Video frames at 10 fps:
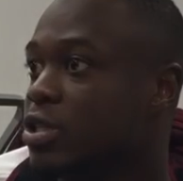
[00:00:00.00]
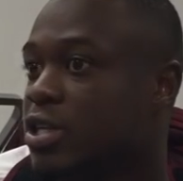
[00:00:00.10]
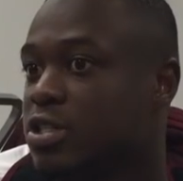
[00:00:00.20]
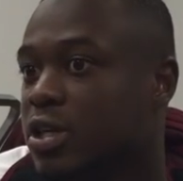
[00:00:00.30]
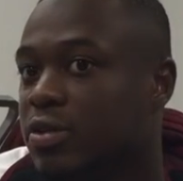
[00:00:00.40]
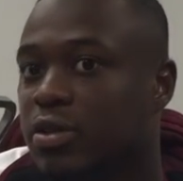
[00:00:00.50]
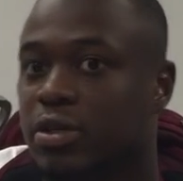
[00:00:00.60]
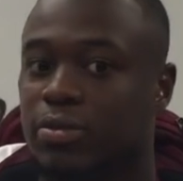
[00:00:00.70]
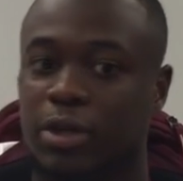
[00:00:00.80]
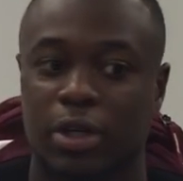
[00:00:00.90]
it's at
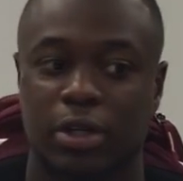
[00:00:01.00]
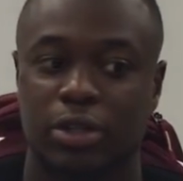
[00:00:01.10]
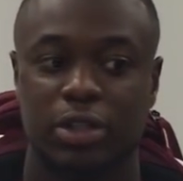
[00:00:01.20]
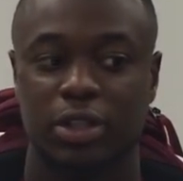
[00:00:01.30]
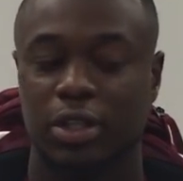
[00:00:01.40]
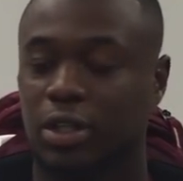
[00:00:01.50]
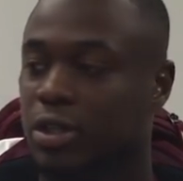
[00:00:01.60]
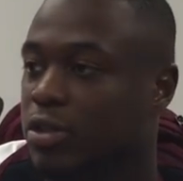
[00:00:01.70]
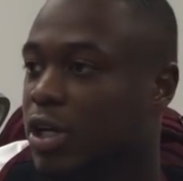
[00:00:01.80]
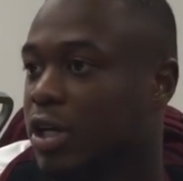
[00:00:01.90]
safety,
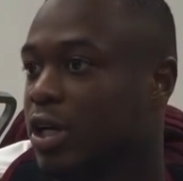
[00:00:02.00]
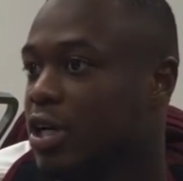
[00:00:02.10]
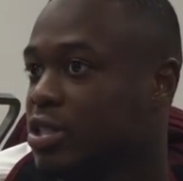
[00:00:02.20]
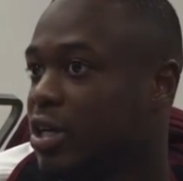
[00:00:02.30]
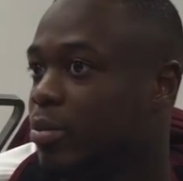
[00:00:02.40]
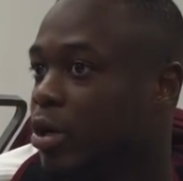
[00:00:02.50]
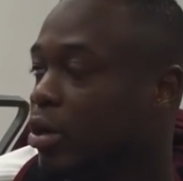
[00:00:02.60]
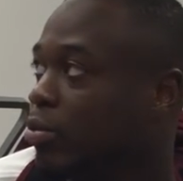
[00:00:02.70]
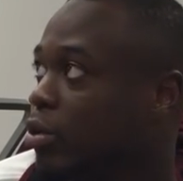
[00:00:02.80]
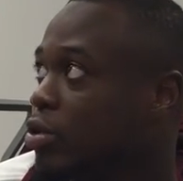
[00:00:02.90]
DN, you got guys like
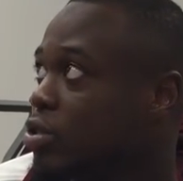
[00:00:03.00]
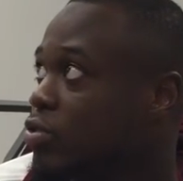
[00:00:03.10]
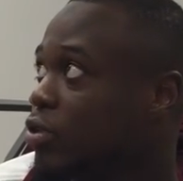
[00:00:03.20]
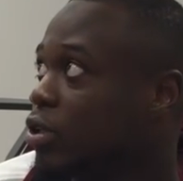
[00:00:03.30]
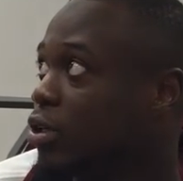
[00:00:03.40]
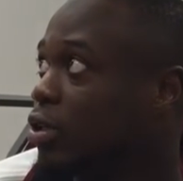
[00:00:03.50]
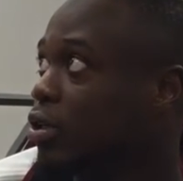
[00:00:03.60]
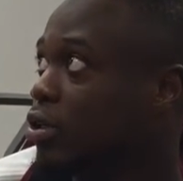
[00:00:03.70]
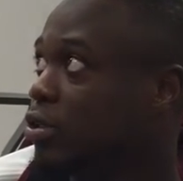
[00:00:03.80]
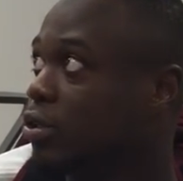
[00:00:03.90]
Brian Burns is really
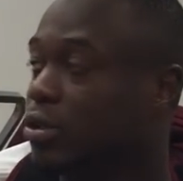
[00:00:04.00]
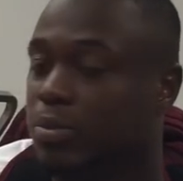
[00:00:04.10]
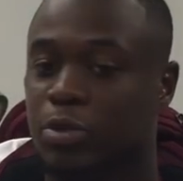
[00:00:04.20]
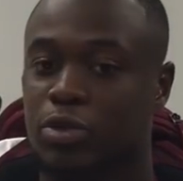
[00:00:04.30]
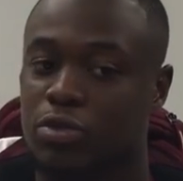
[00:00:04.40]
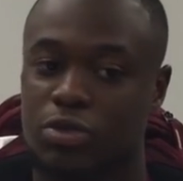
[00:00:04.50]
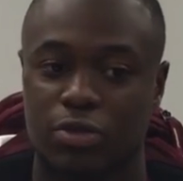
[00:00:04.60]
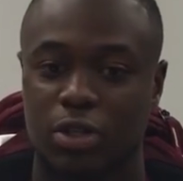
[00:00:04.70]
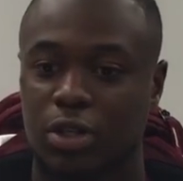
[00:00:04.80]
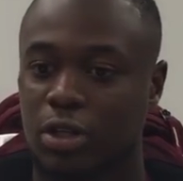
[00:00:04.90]
good, Pugh's
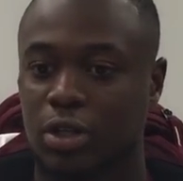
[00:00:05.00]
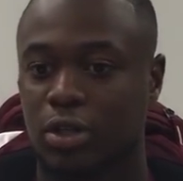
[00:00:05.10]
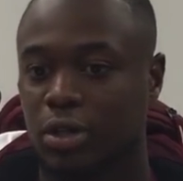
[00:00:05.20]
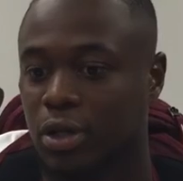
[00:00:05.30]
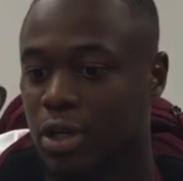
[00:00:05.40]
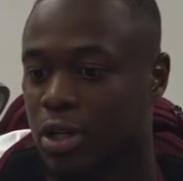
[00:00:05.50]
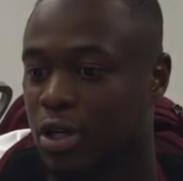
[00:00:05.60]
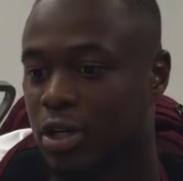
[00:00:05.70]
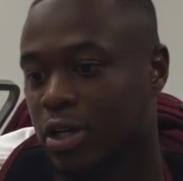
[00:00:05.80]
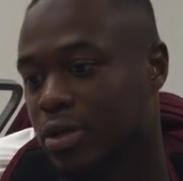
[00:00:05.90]
really good,
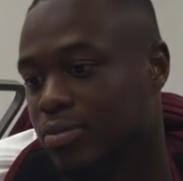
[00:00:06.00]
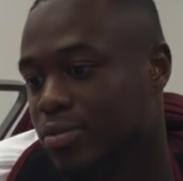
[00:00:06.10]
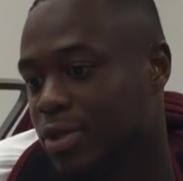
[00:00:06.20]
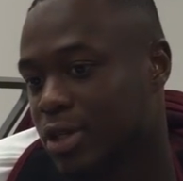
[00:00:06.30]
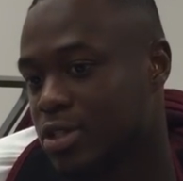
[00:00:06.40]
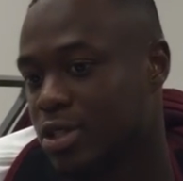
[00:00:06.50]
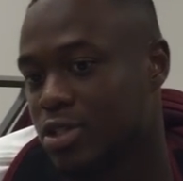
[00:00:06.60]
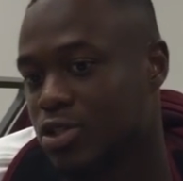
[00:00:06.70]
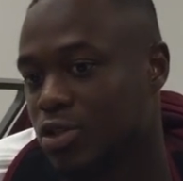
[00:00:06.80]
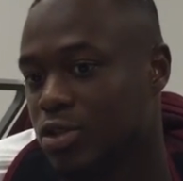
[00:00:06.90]
and like I said,
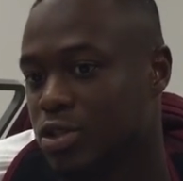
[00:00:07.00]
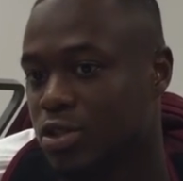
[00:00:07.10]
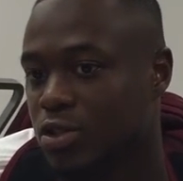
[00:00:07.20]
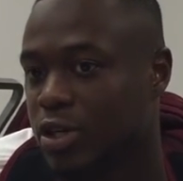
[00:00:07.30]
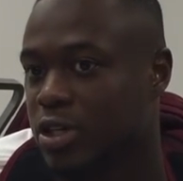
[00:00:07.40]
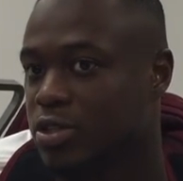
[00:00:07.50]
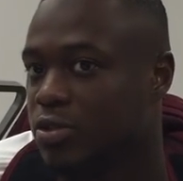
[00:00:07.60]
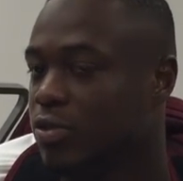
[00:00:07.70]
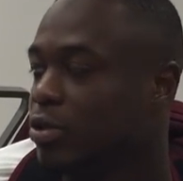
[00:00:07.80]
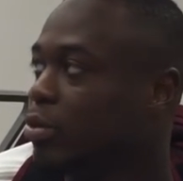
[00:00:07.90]
it's no age
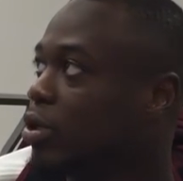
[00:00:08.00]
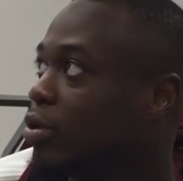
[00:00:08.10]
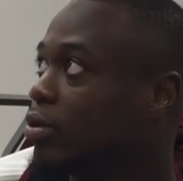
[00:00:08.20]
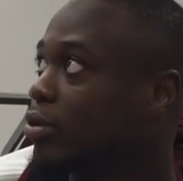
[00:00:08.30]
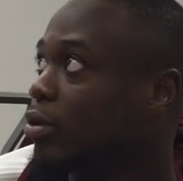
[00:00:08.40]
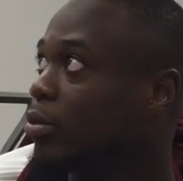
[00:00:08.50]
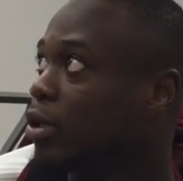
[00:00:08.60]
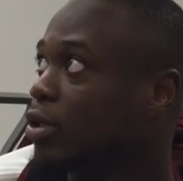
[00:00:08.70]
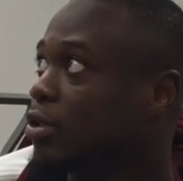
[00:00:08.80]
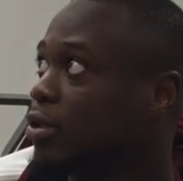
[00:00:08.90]
on really being a
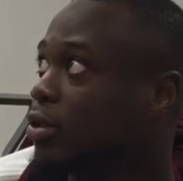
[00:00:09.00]
baller.